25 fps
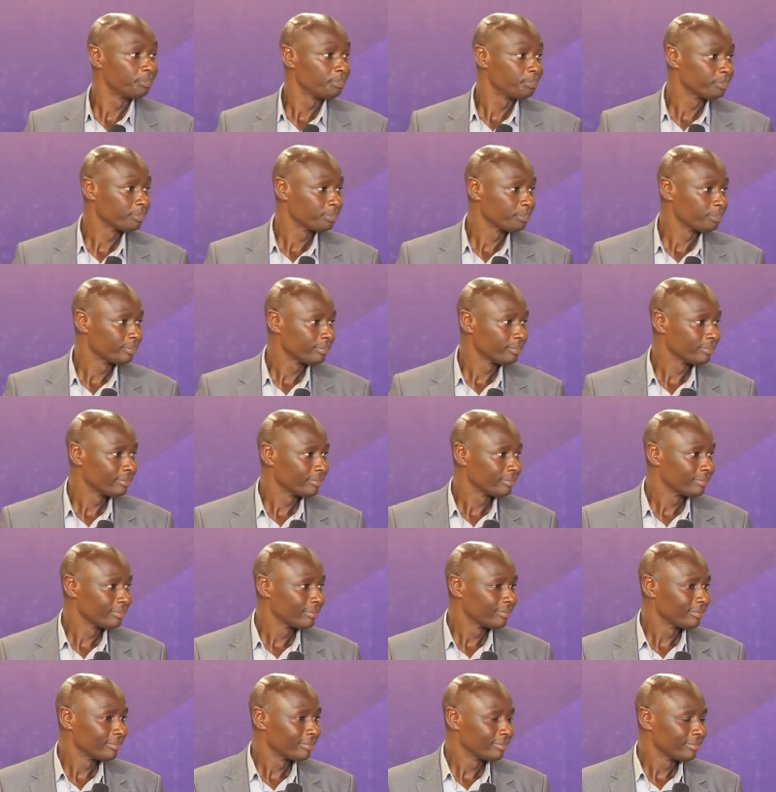
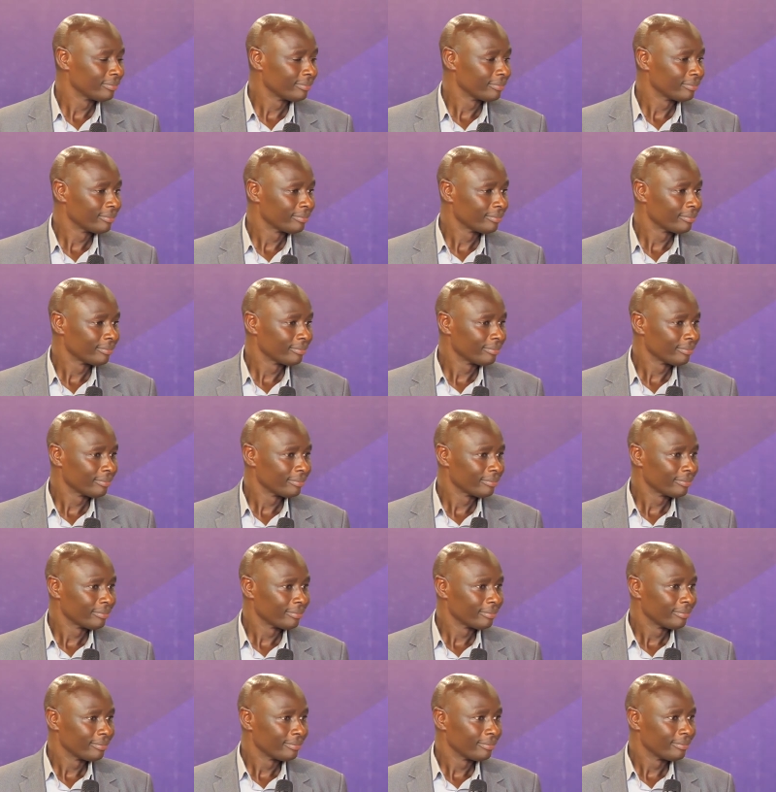
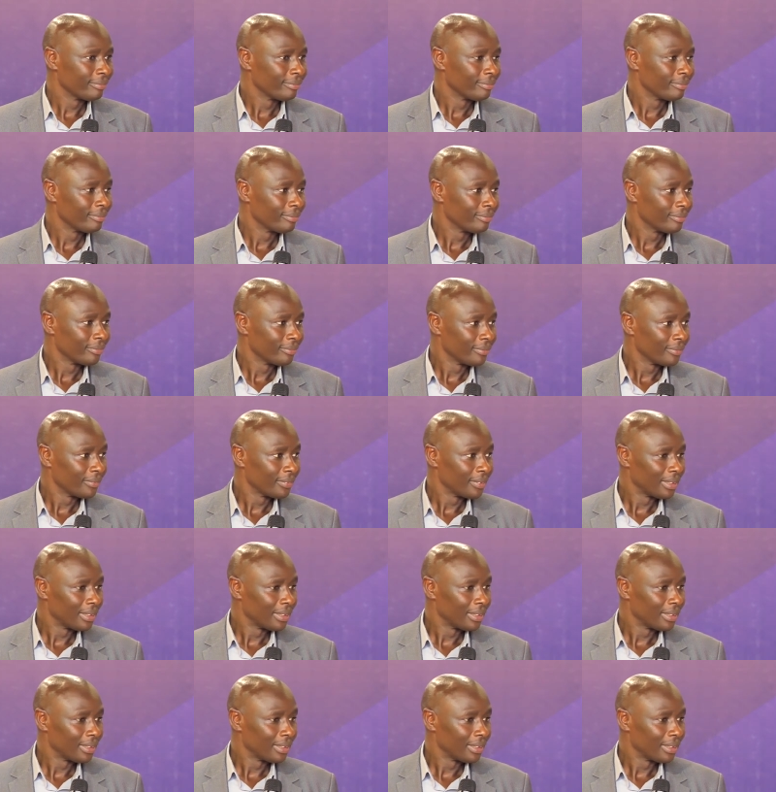(no one is talking)